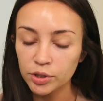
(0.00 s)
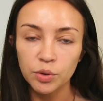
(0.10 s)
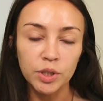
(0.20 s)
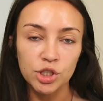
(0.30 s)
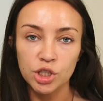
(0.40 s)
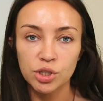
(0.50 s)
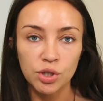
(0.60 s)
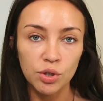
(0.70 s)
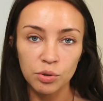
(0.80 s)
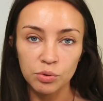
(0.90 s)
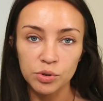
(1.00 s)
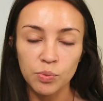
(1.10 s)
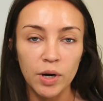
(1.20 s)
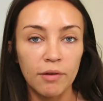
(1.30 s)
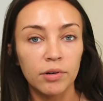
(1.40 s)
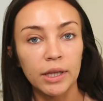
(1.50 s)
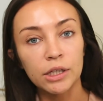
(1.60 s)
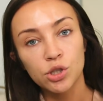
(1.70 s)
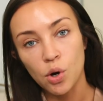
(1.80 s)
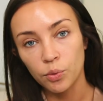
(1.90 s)
you can just use whatever
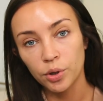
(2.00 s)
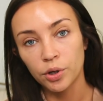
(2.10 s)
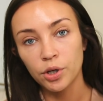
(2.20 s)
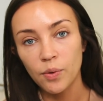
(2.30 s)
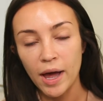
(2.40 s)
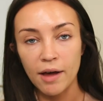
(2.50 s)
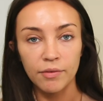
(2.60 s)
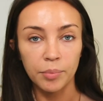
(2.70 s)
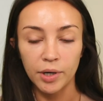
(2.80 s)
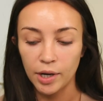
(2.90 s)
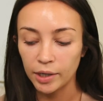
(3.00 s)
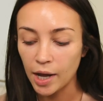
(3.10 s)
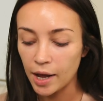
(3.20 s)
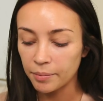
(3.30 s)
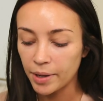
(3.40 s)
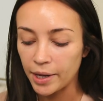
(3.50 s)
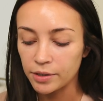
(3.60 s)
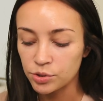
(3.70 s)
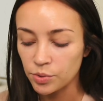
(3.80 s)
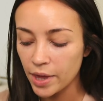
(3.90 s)
like toner you have and put it on a cotton
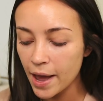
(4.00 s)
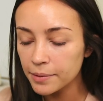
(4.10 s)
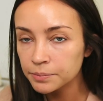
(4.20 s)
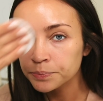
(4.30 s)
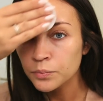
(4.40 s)
pad, do that.